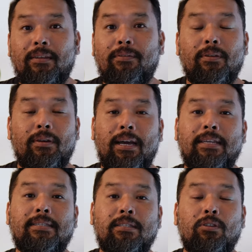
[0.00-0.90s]
If you
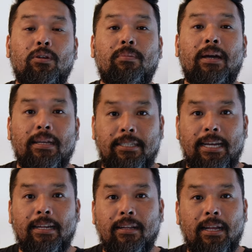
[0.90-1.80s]
guys know my
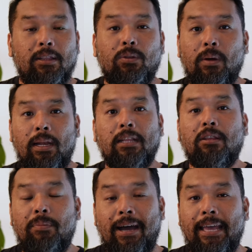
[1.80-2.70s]
channel, I do a
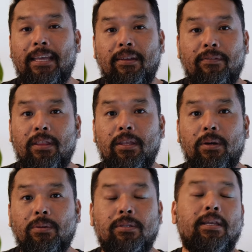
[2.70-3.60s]
lot of hiking
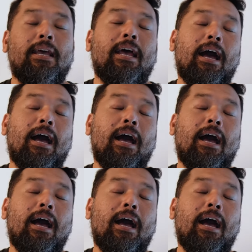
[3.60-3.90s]
videos.